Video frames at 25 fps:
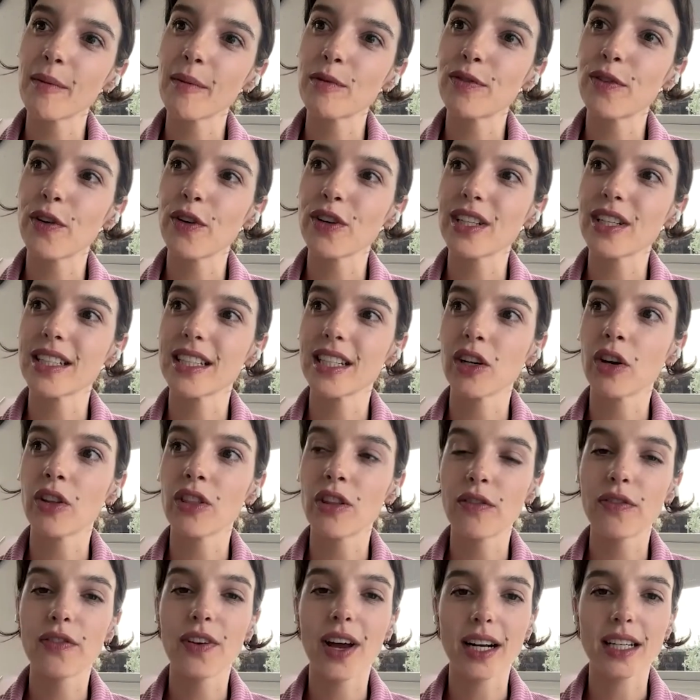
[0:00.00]
focusing on
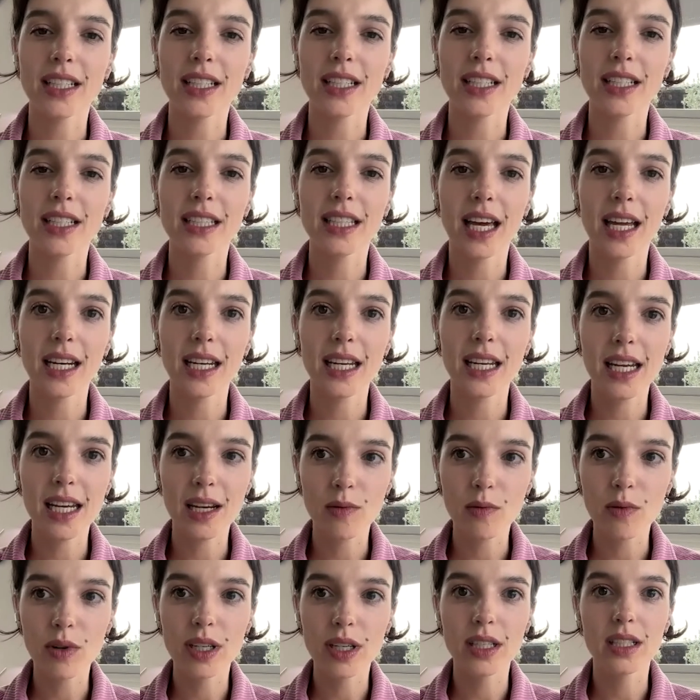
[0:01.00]
the fact that it
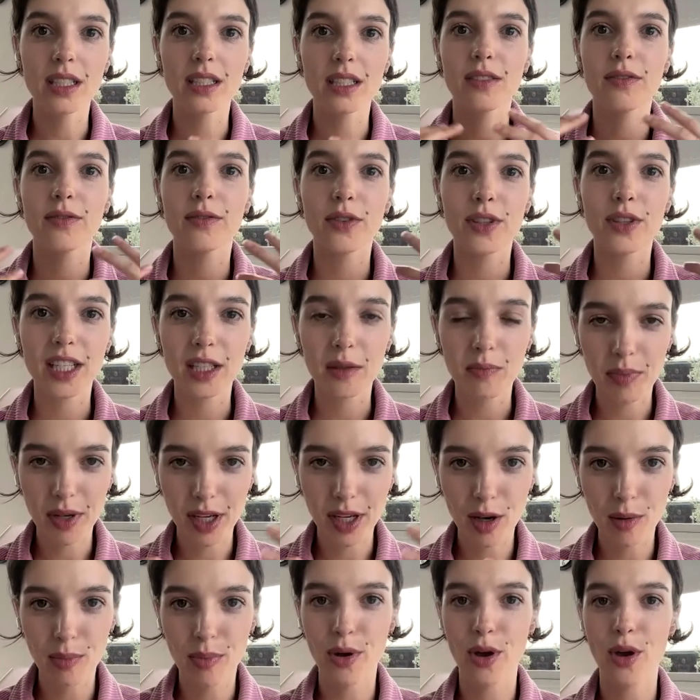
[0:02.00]
was for this
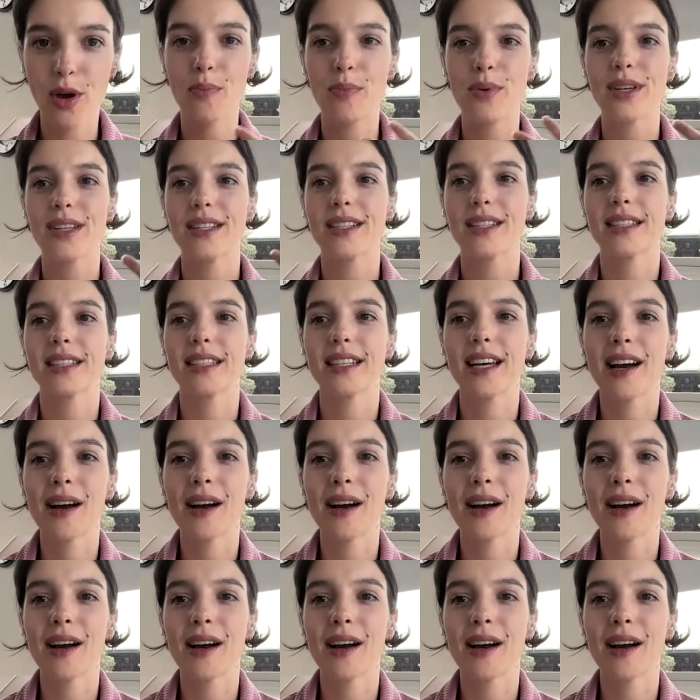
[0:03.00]
bigger purpose,